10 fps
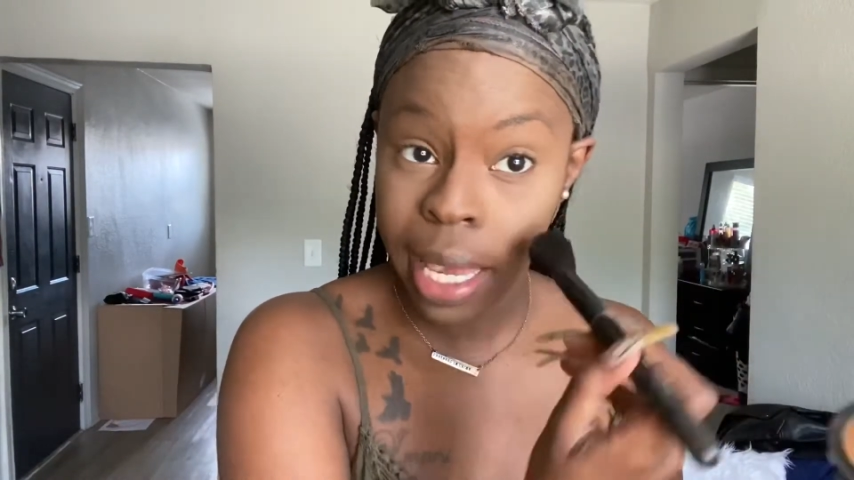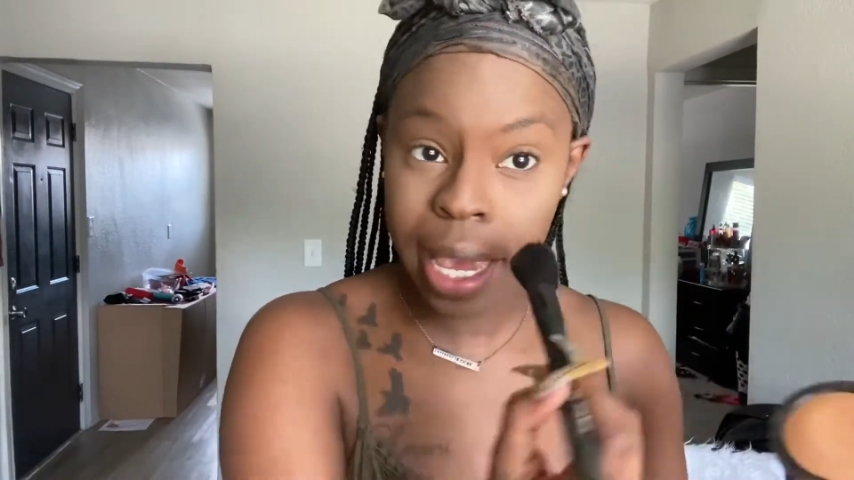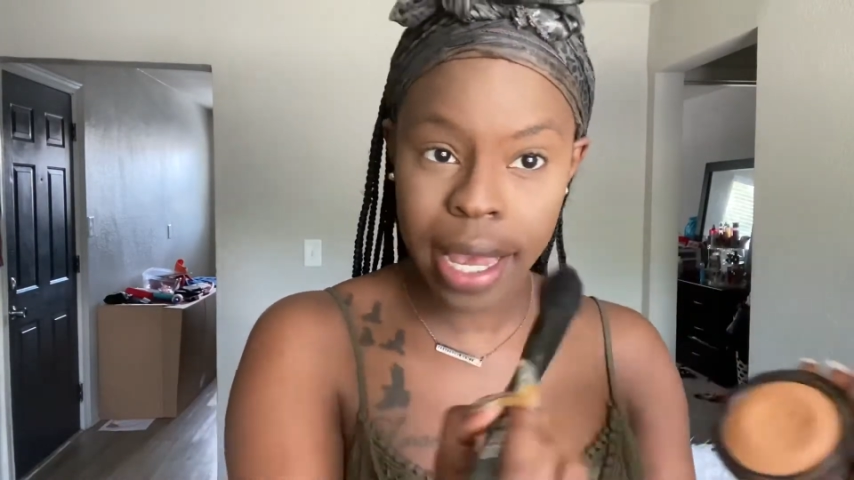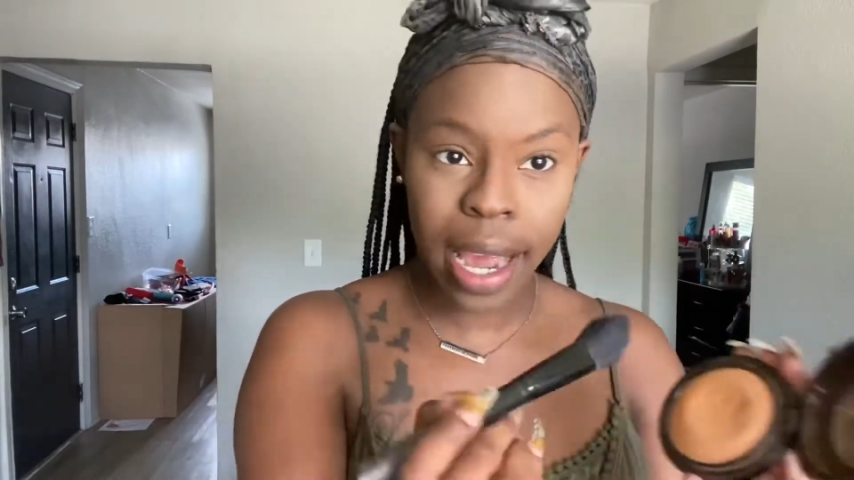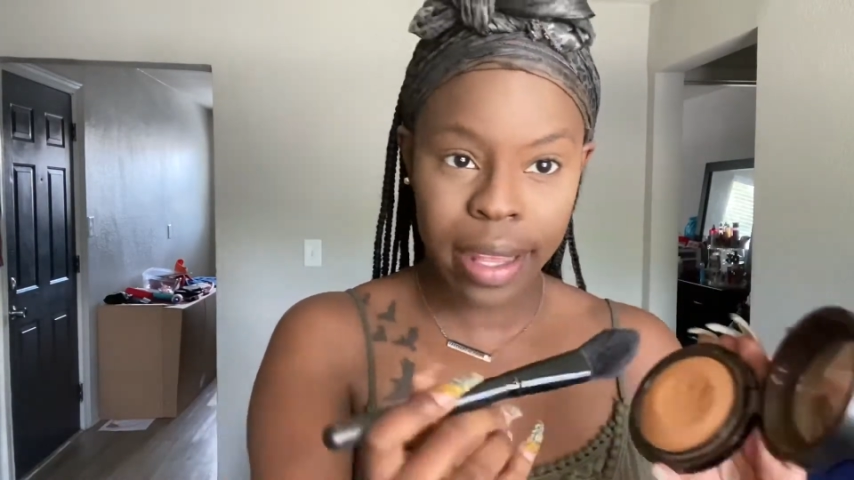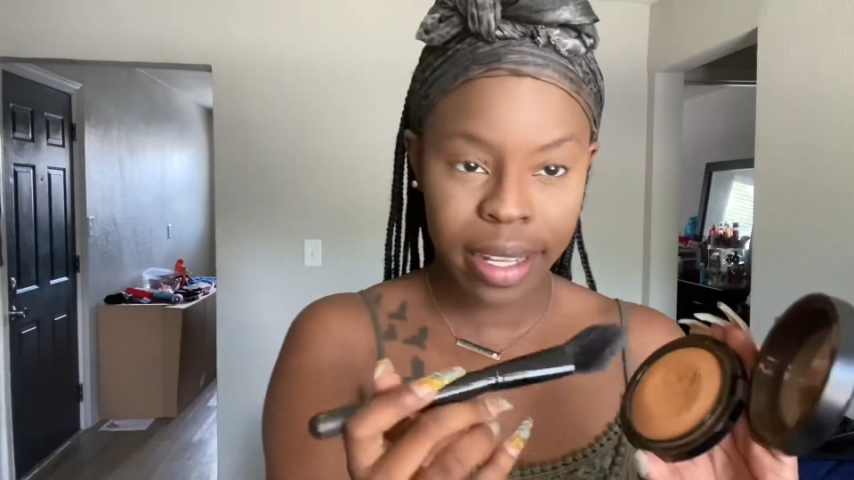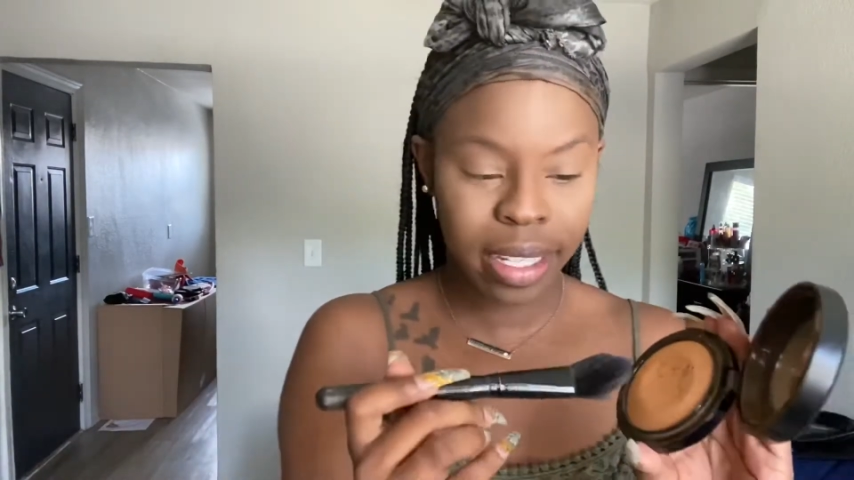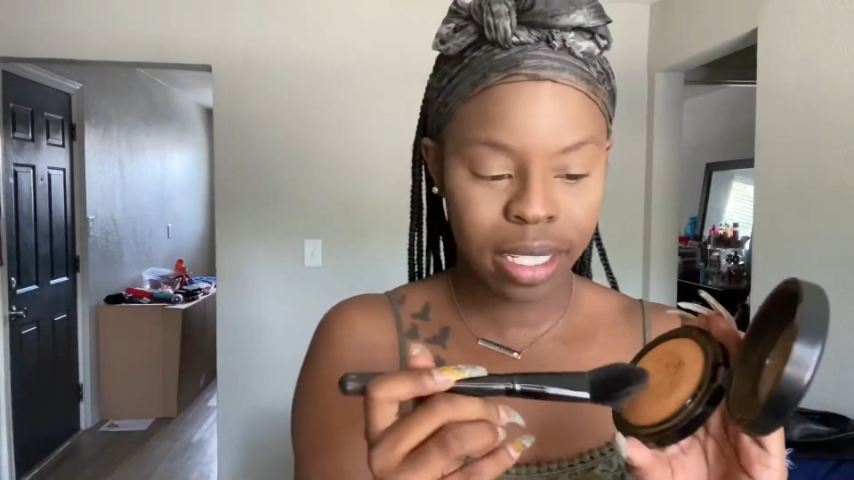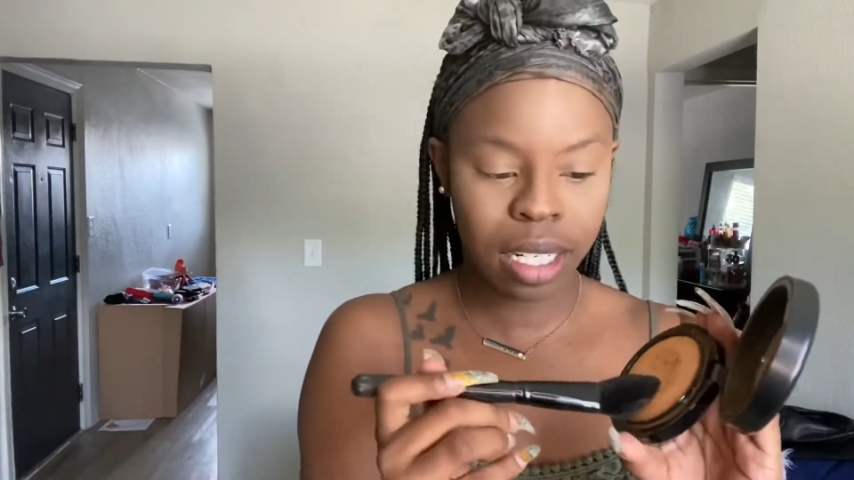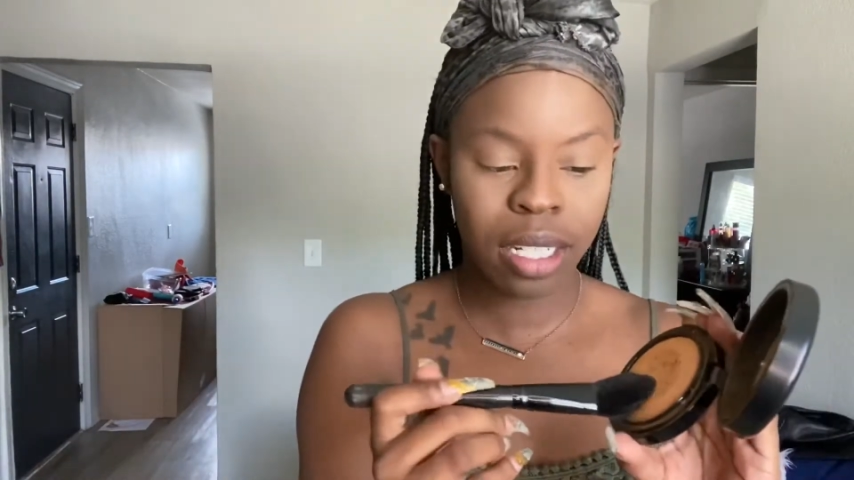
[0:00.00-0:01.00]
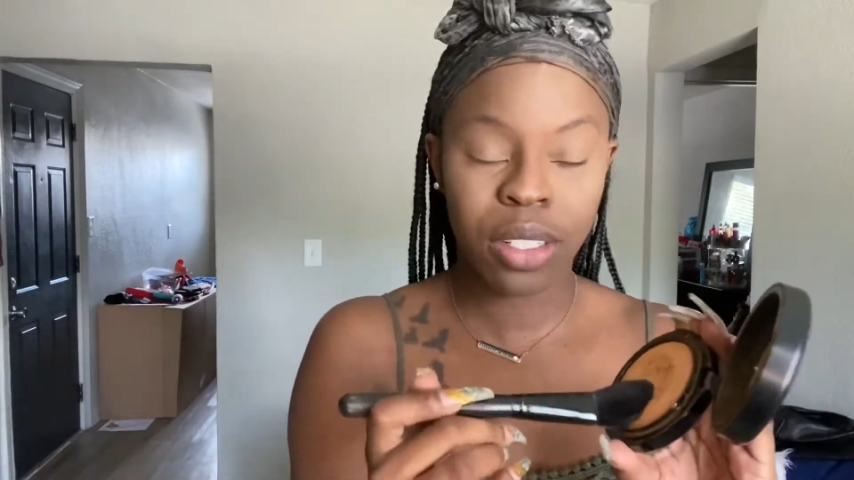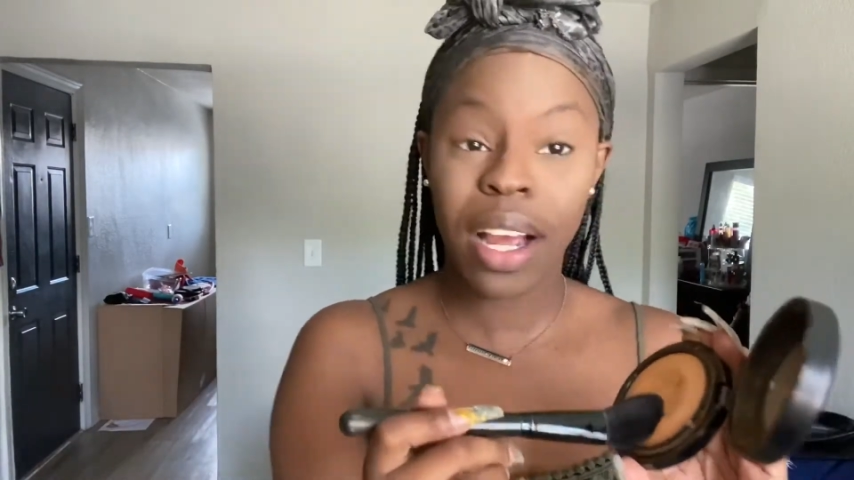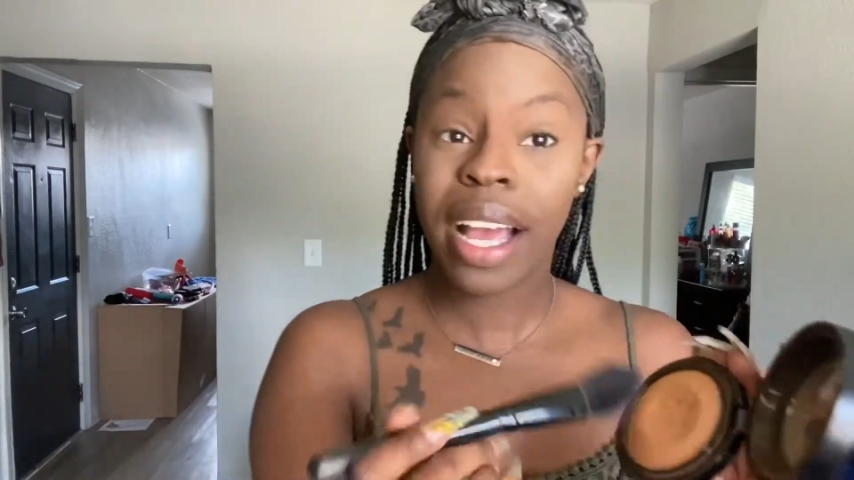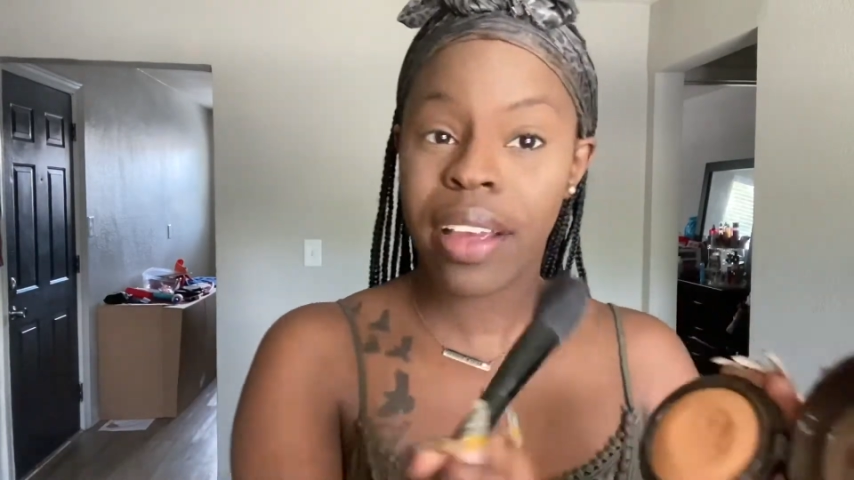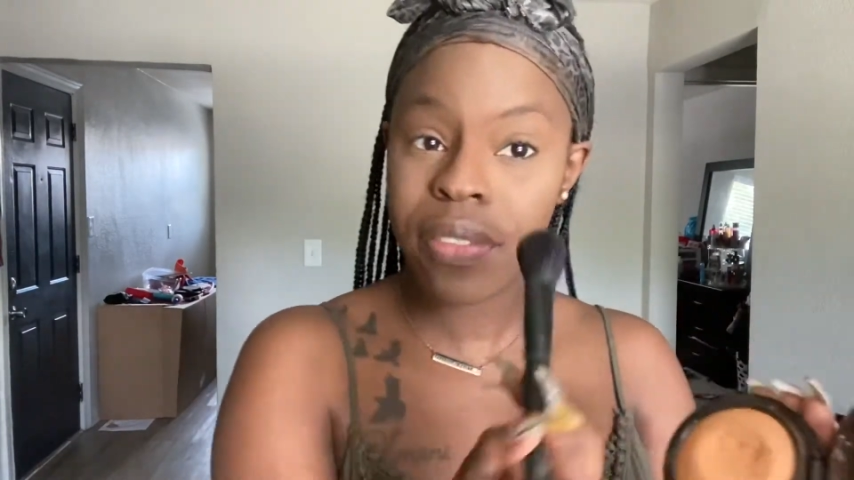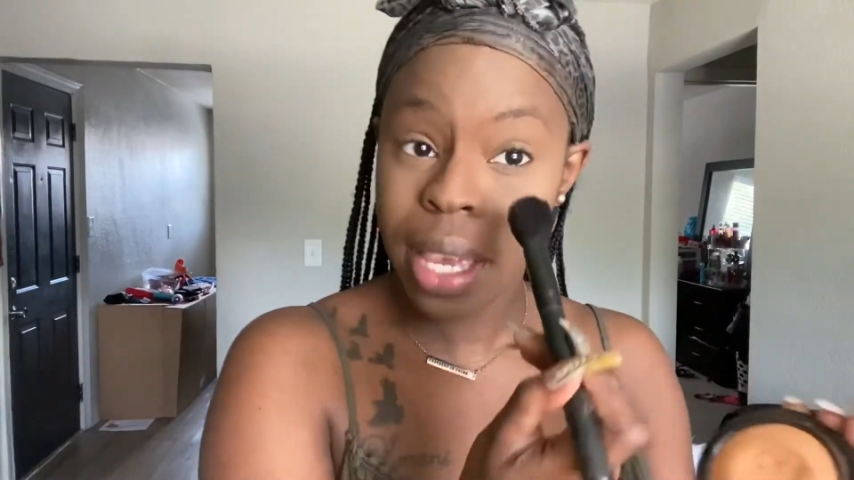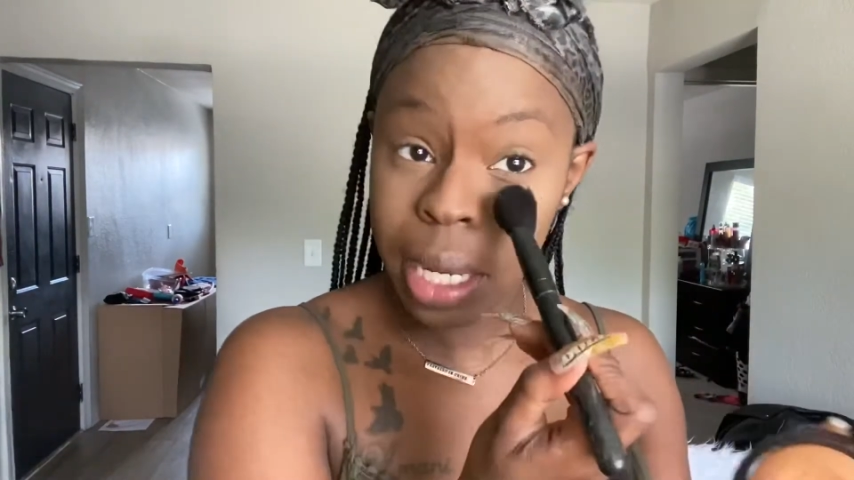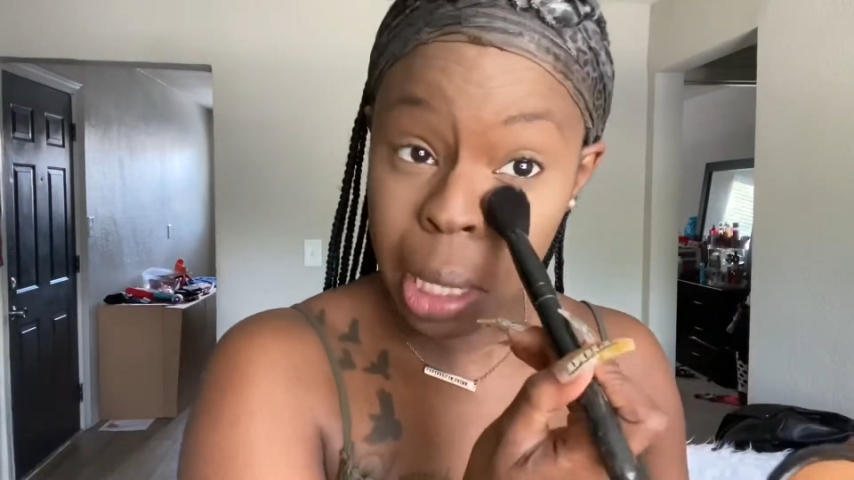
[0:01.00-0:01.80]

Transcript: highlight under eye effect,